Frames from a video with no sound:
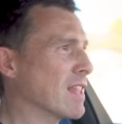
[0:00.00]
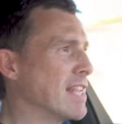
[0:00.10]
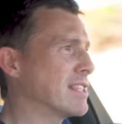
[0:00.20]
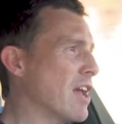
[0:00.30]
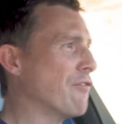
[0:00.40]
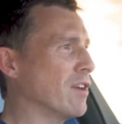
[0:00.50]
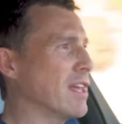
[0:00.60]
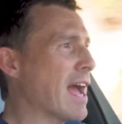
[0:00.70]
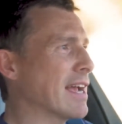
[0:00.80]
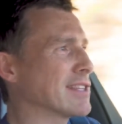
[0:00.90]
It
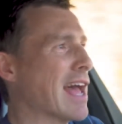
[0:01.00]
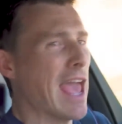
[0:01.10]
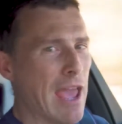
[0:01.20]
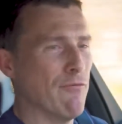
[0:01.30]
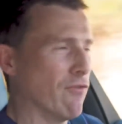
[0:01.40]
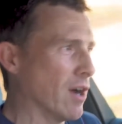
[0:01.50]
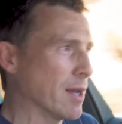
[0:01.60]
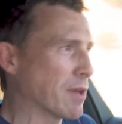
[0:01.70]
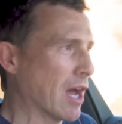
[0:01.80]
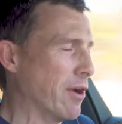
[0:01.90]
definitely has that M
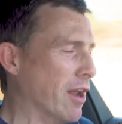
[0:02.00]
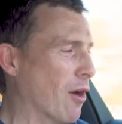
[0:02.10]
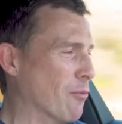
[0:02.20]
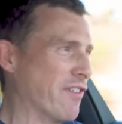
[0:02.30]
vibe going on